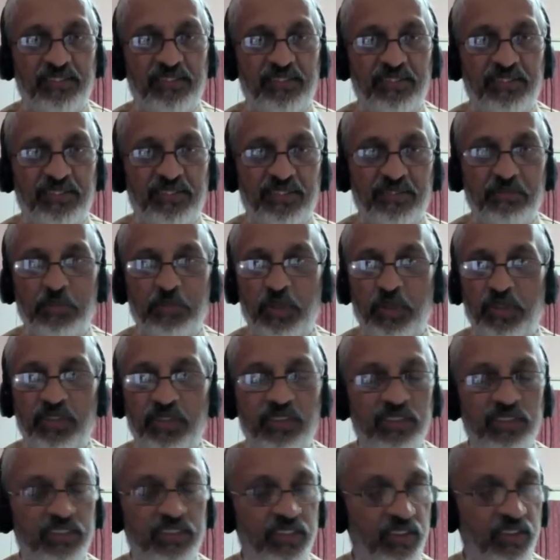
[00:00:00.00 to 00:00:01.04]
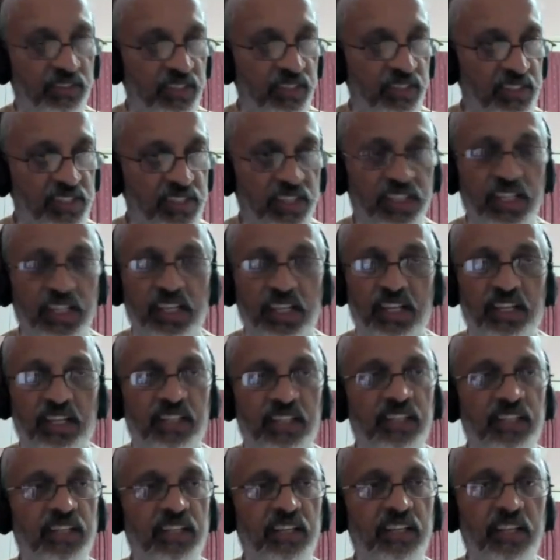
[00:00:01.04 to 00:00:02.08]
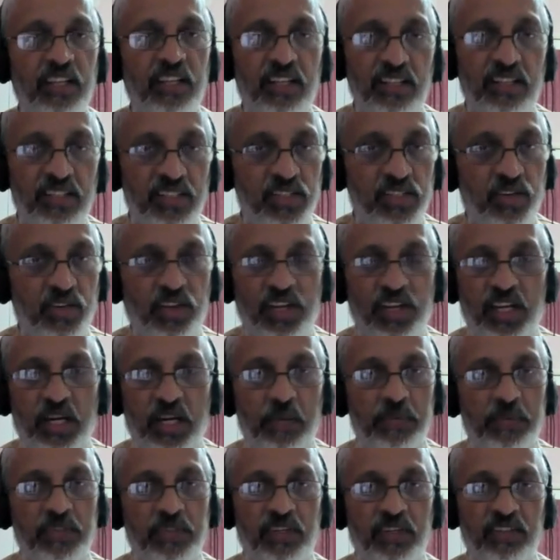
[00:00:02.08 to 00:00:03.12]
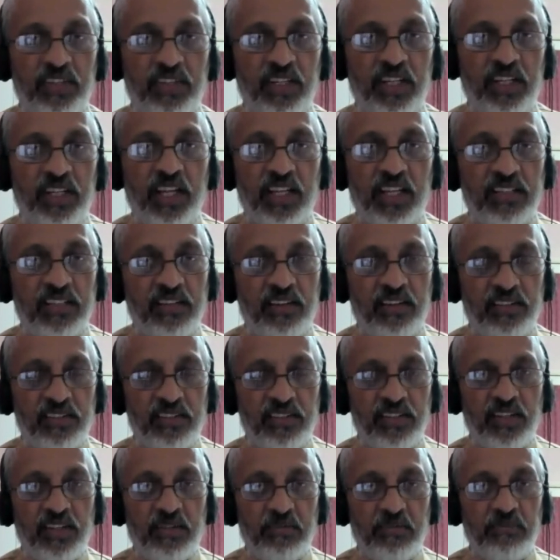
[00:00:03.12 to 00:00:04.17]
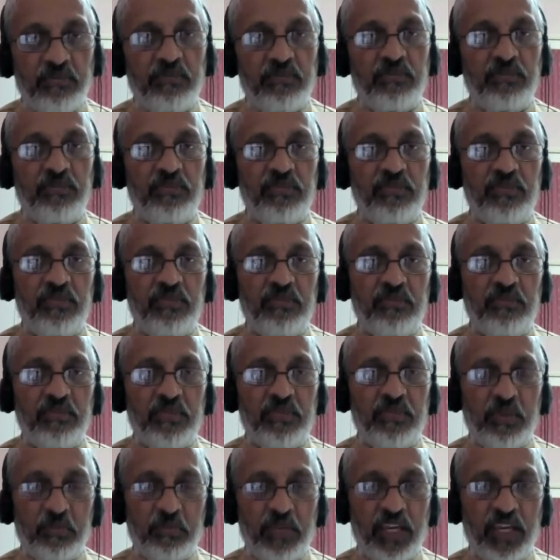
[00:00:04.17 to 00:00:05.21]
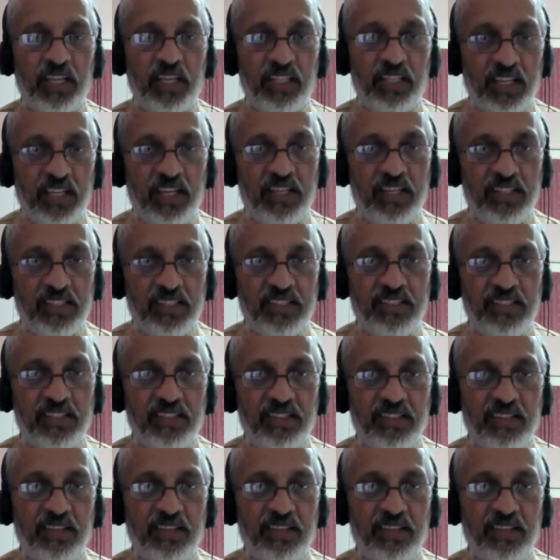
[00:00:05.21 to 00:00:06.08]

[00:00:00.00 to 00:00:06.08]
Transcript: Both Dr. Chidi and Joey Carbstrong did an excellent job of making the case.